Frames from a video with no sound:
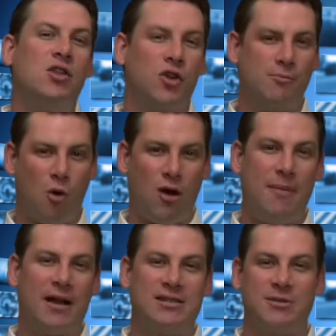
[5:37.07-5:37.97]
learn more
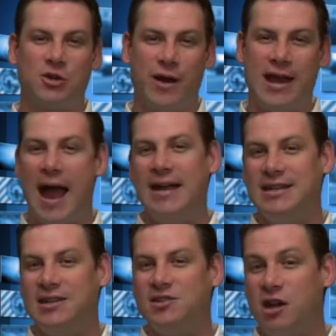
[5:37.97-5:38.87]
about some of the great
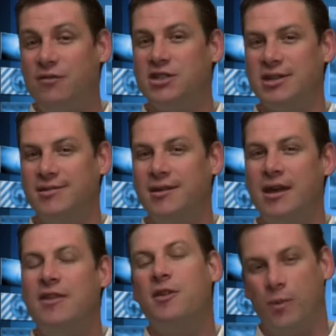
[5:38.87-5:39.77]
IT services
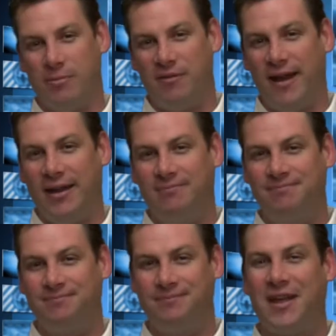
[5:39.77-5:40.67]
that we provide.
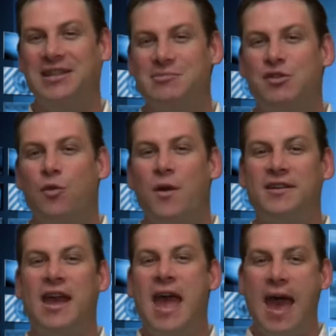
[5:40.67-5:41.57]
Thanks so much for
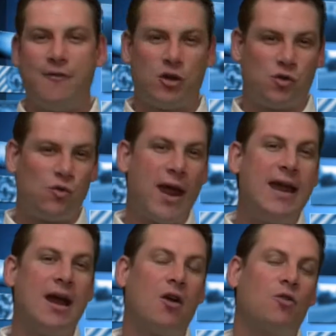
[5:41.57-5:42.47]
watching. Have a
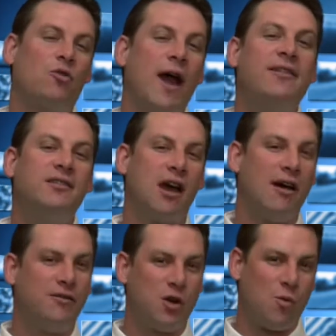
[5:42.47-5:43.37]
great rest
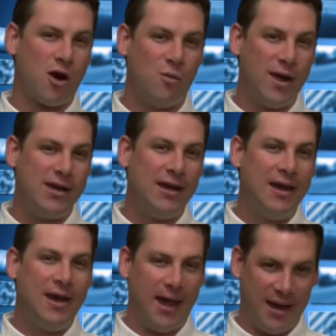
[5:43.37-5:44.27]
of your work week,
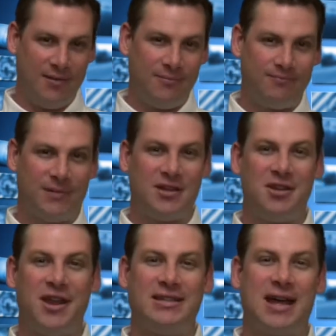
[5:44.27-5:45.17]
and
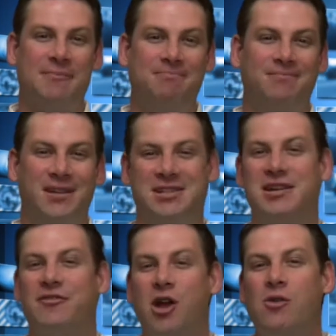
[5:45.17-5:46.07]
until next time, this is
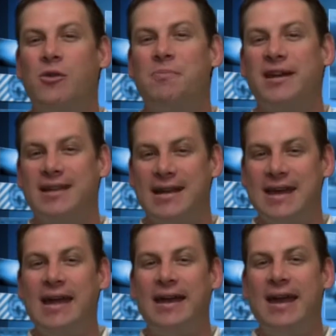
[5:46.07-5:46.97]
Jeff Clark with
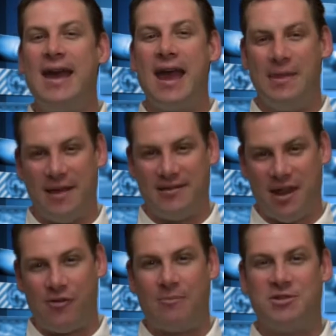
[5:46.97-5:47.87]
ITech, and that's
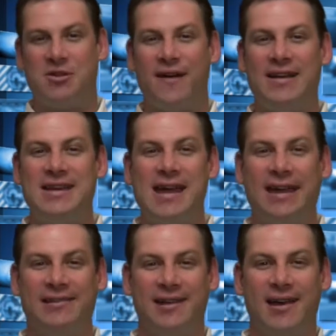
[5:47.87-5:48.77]
another episode of ITech
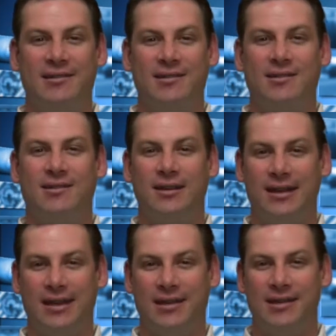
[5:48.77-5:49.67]
Insights
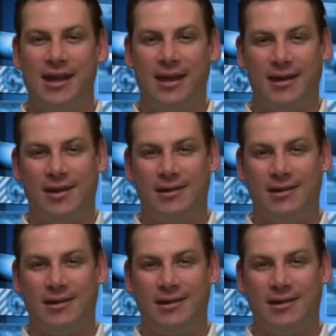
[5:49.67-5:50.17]
in the can.